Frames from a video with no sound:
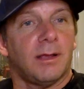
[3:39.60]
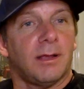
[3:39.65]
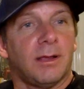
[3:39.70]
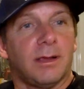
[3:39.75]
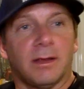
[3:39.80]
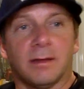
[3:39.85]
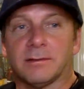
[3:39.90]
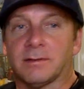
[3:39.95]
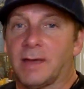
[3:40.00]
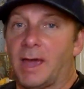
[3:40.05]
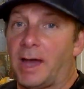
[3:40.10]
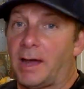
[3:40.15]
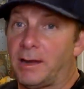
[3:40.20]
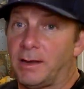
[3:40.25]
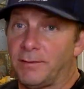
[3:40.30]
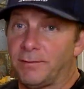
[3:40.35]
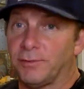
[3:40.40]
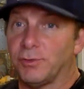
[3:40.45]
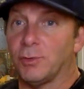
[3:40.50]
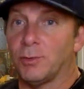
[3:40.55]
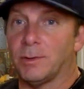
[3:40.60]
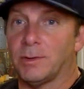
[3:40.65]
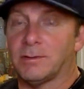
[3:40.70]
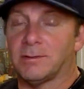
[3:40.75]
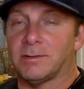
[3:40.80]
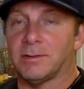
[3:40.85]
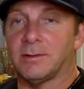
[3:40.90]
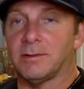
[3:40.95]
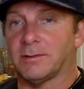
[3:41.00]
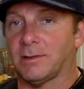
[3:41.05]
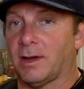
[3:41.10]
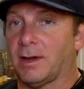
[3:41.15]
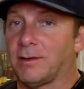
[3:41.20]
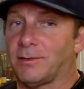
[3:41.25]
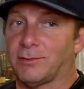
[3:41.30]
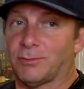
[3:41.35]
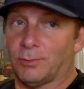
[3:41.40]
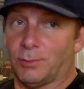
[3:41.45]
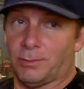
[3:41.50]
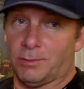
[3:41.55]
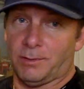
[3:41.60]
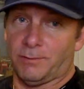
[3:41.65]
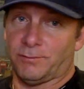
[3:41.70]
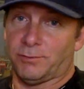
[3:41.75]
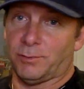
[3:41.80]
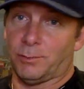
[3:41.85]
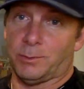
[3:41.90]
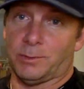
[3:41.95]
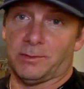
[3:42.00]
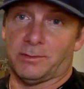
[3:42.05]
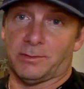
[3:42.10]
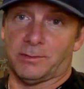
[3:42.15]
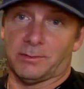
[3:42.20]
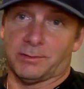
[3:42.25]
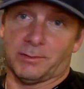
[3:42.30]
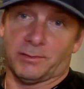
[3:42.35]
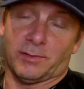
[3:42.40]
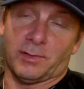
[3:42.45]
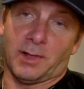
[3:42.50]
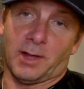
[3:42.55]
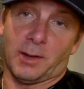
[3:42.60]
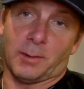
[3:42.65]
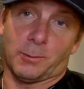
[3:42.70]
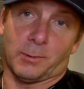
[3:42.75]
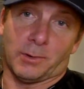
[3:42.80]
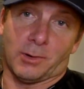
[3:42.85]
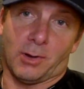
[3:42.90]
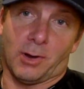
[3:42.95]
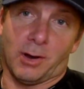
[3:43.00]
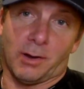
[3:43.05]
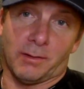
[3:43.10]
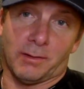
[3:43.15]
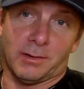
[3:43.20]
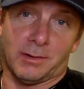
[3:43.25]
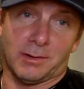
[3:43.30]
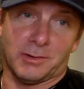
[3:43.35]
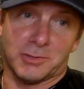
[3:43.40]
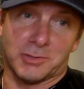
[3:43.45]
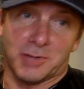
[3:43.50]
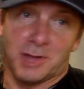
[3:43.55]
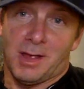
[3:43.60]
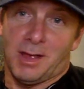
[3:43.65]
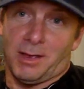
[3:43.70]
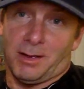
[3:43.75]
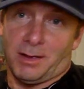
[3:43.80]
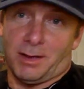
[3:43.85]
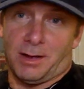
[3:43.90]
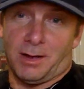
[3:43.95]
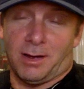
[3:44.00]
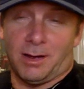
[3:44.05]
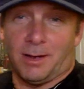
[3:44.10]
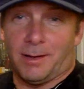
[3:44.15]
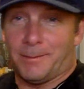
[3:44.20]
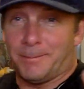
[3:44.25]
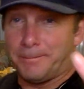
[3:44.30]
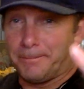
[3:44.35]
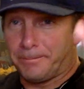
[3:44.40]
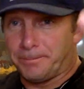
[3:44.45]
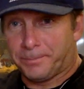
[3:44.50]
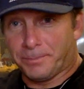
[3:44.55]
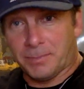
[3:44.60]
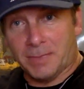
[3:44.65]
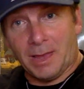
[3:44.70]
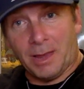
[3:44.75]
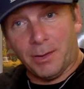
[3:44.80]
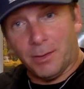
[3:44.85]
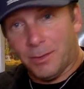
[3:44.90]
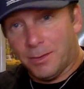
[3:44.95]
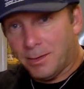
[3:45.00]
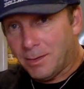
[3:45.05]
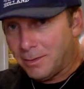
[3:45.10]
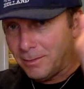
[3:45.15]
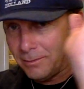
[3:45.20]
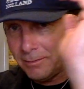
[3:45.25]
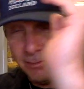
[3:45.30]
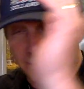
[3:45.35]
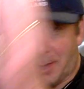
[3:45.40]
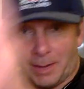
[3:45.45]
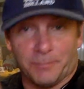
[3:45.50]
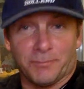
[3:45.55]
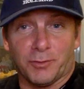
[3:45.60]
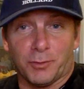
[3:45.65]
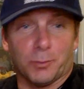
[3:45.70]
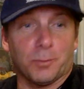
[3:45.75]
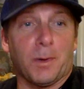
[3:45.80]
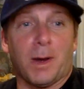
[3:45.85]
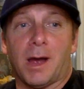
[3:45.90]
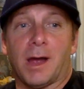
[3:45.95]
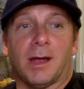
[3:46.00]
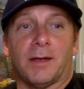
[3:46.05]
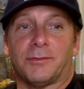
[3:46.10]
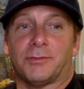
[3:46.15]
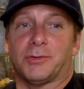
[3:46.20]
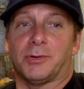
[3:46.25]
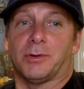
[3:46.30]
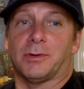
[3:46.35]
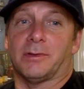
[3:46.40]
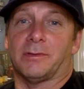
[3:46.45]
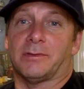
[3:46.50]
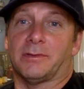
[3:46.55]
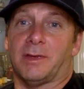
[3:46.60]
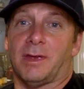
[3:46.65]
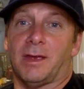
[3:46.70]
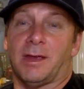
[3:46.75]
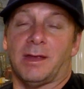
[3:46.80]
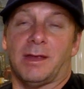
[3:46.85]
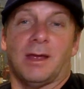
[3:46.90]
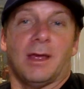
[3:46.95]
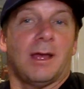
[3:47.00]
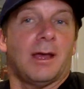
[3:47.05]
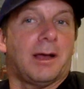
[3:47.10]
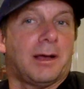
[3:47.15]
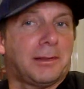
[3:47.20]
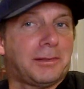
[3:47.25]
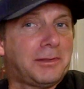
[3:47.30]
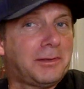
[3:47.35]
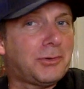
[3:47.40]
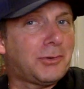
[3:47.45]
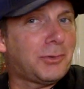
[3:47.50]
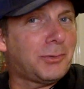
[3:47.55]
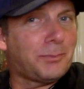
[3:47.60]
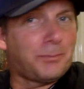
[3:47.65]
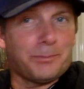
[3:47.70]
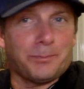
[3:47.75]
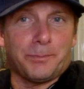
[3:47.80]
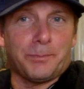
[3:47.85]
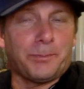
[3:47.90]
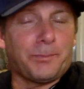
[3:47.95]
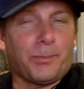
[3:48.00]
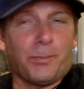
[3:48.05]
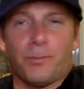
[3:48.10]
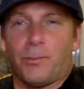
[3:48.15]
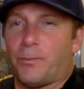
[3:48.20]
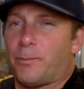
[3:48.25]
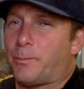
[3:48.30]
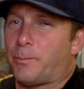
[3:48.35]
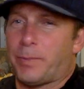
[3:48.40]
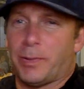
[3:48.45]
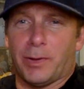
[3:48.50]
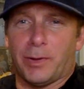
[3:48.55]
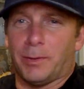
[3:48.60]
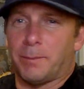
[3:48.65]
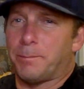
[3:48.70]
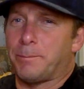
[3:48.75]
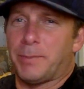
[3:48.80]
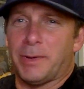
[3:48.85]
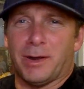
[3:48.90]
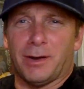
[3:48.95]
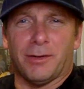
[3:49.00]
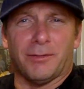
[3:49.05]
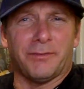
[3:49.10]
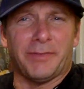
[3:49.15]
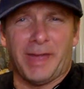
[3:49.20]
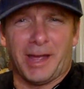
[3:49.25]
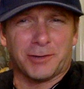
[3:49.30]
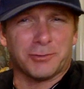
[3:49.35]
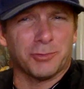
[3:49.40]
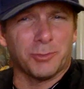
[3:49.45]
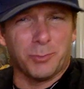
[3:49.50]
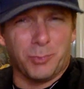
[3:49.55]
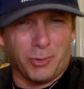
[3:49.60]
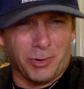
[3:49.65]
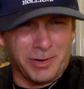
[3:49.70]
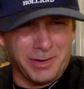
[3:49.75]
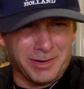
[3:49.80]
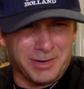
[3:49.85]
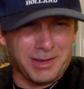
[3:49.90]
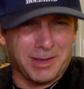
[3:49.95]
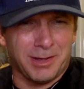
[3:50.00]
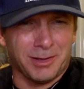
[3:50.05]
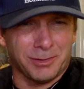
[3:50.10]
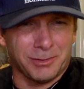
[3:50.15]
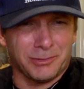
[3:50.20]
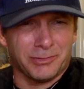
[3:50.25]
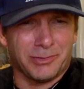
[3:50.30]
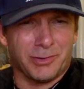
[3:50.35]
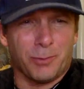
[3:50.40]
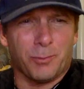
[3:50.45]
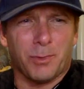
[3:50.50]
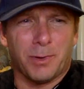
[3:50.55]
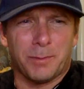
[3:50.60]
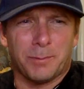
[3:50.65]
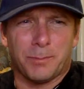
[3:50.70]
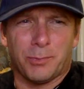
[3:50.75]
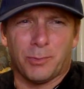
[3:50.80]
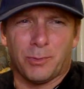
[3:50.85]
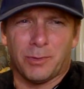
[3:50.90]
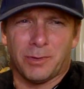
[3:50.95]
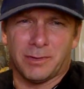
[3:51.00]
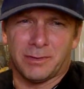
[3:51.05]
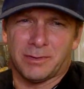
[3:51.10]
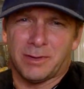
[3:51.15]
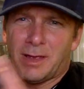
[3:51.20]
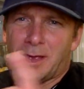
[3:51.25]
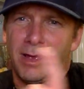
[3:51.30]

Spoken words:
It's got influences. I saw influences of Clockwork Orange, Stepford Wives, you can say, a little bit of Natural Born Killers at one point,